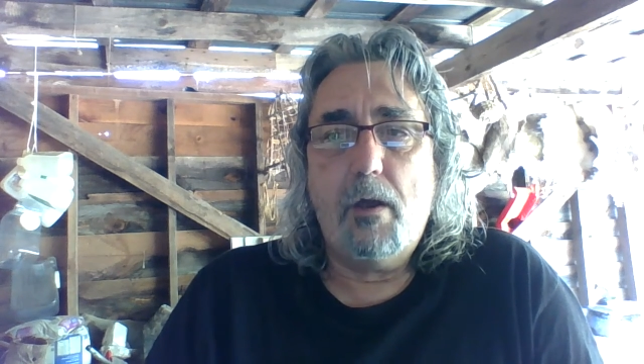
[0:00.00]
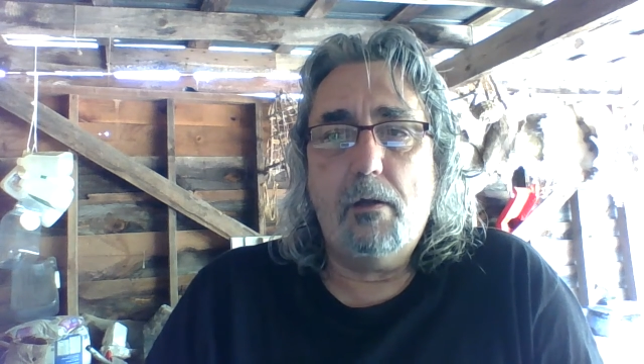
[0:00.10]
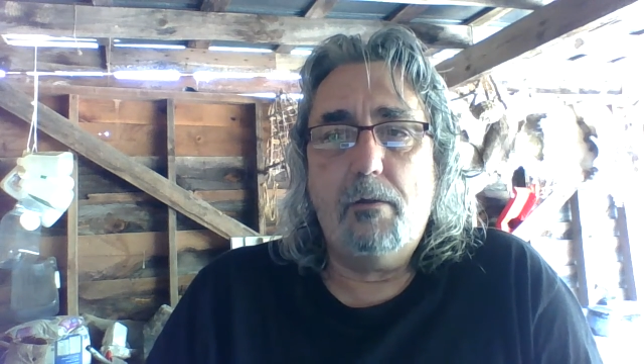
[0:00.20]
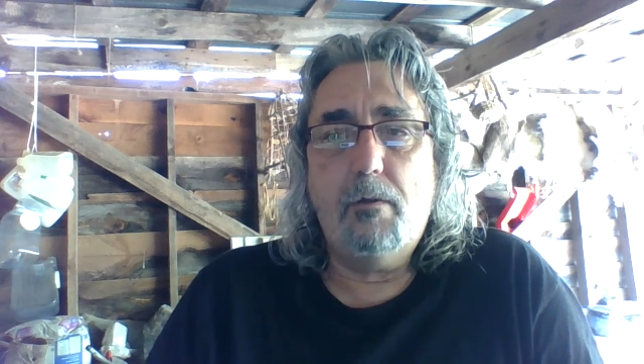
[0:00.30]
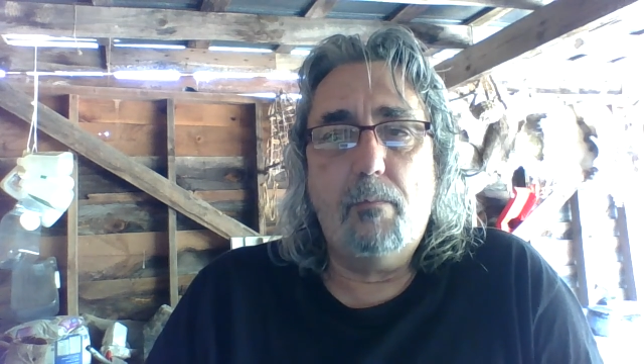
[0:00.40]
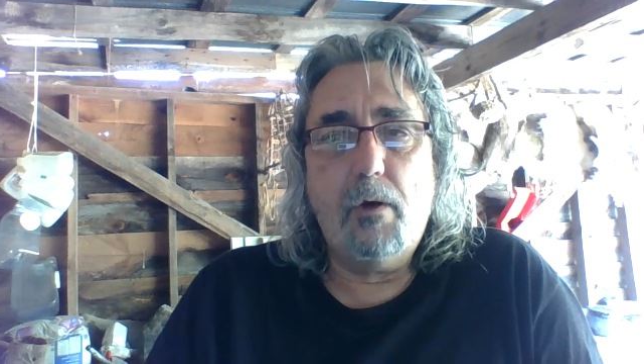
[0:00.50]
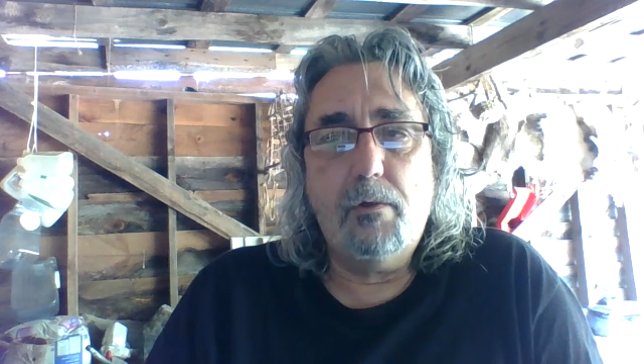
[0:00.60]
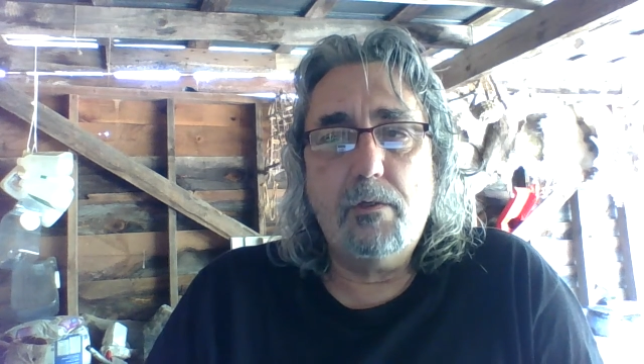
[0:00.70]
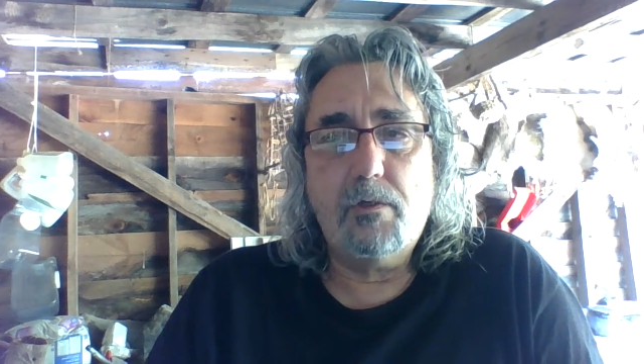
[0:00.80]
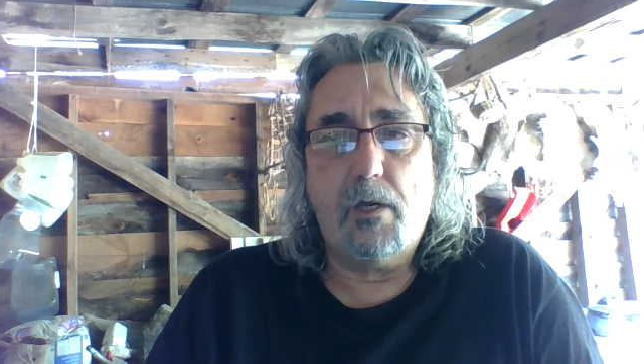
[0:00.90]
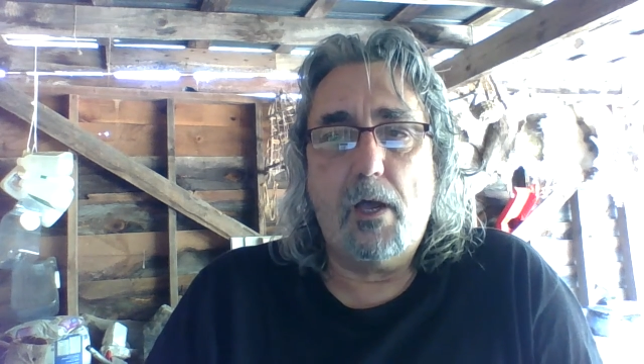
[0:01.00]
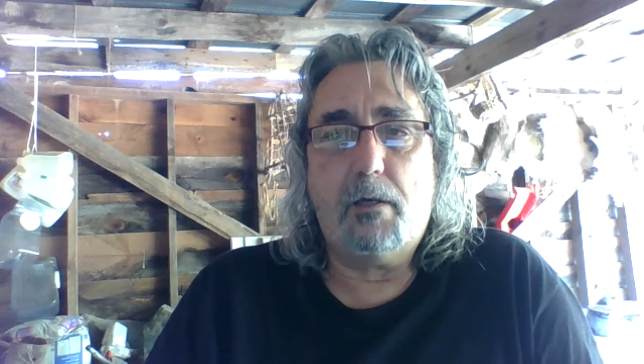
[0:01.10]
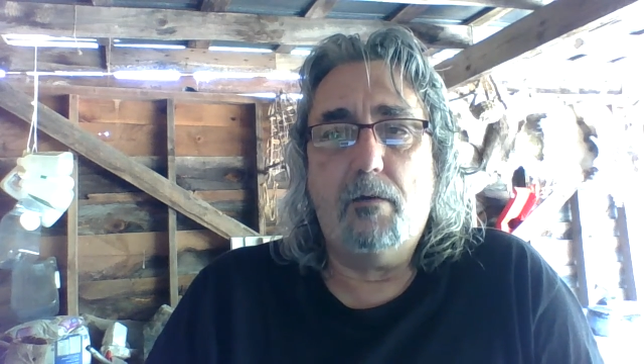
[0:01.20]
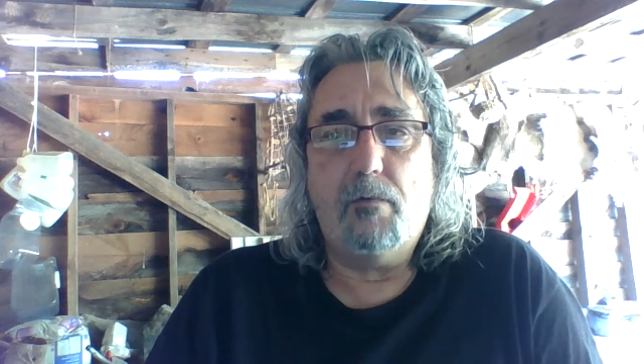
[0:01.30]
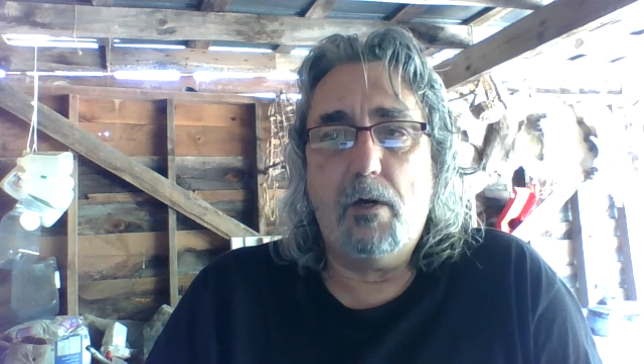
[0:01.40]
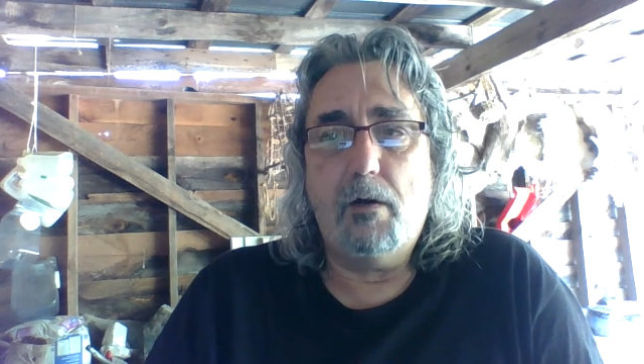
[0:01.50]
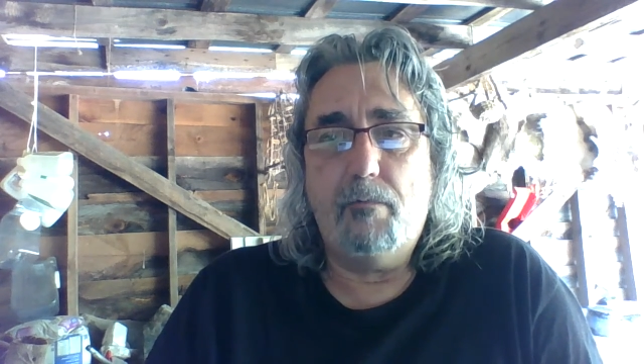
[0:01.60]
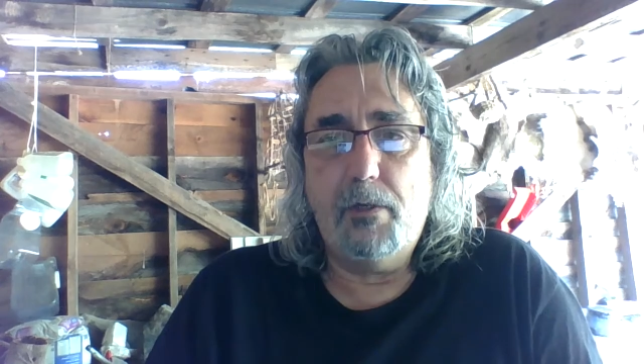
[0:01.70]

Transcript: and let them know this is an act of love.